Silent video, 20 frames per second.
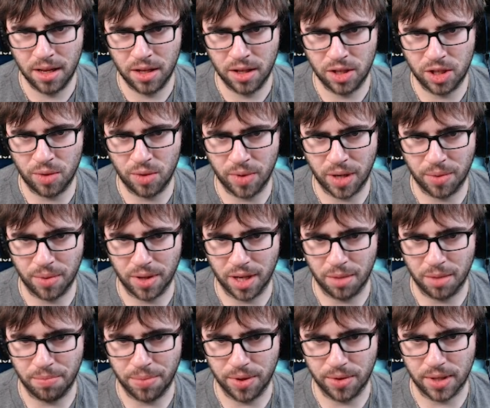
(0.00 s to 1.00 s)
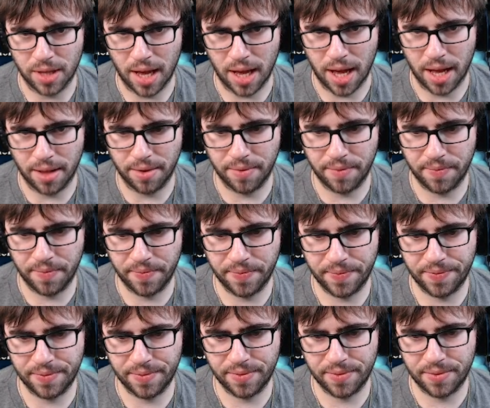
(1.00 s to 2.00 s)
So we could really abuse that.
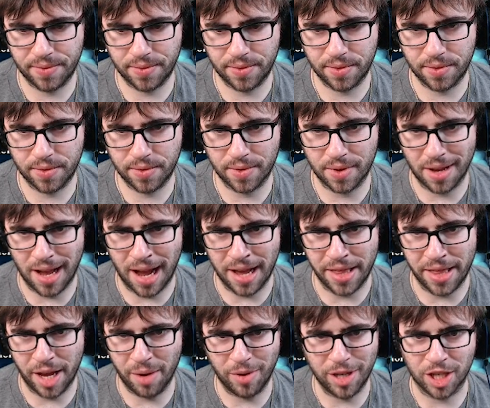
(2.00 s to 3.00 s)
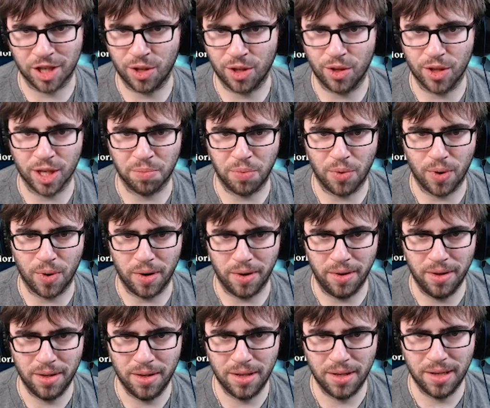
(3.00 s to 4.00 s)
I think we just clear this board.
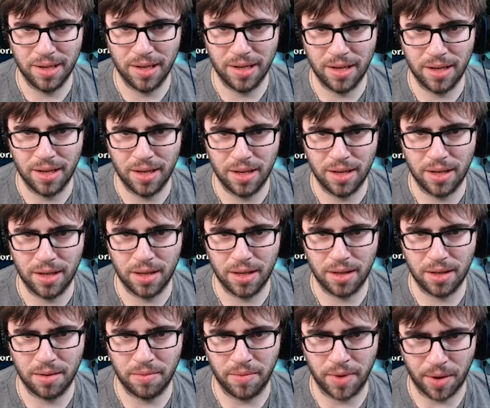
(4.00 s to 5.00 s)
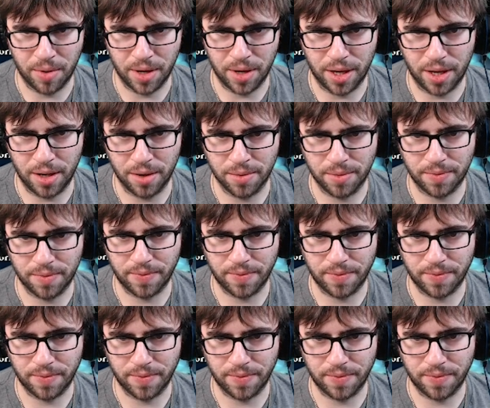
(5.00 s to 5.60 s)
We get rid of you.